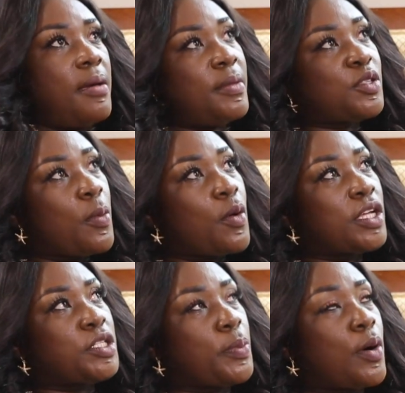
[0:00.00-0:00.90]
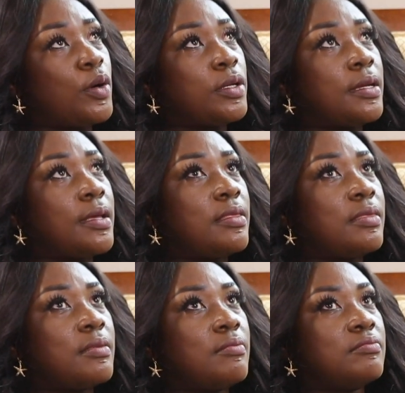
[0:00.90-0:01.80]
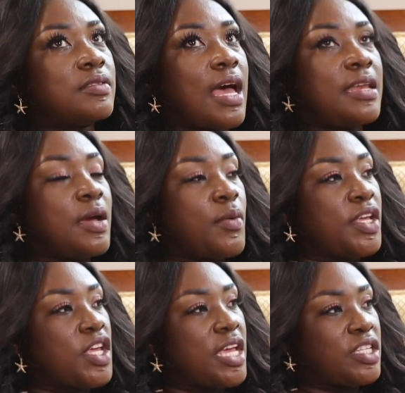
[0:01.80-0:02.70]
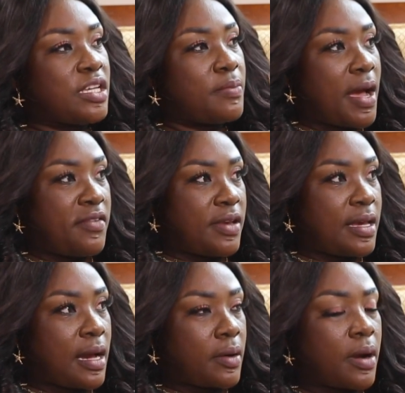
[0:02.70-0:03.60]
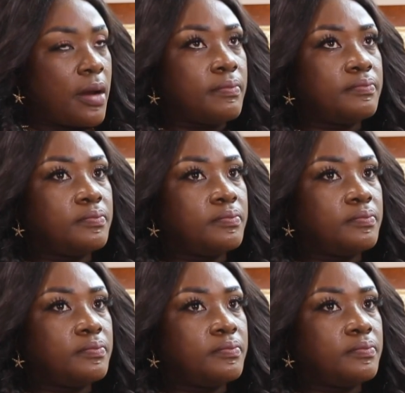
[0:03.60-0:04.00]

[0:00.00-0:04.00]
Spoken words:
Mr. Poko in Japan, I did we actually marriage in Kakra.